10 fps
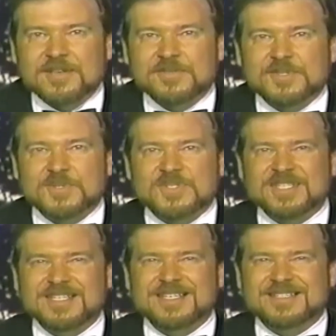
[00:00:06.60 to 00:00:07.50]
enough to
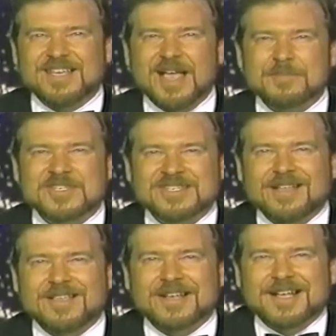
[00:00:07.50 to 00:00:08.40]
see Tom
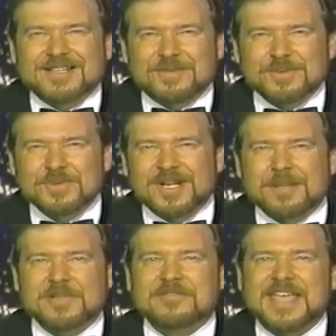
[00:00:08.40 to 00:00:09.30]
Selleck through a
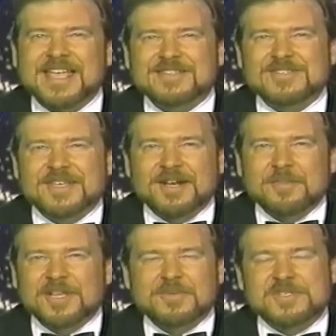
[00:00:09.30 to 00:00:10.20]
couple of heads
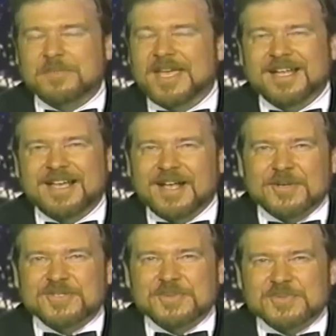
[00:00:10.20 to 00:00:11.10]
there, but it was a
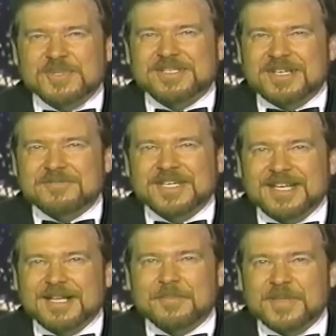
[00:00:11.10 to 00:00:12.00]
madhouse. It was really tough to
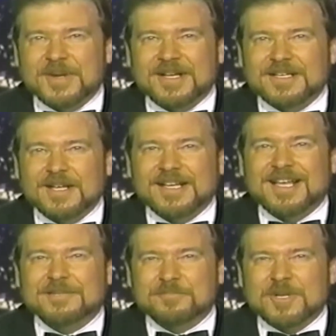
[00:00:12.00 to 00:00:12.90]
get up there. I, I
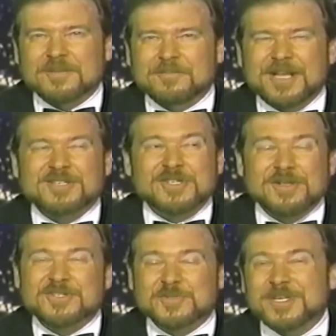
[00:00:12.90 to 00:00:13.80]
got about as
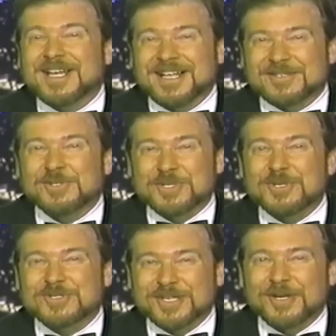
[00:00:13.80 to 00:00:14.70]
close as we got two
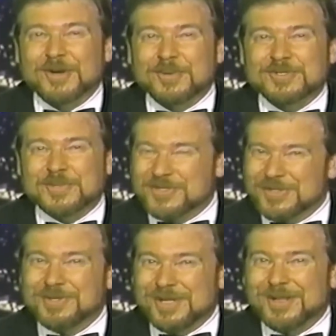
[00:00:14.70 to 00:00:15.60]
years ago, which
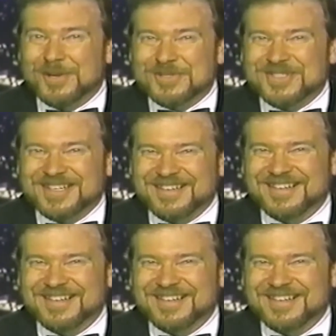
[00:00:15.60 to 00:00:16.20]
wasn't too close. no.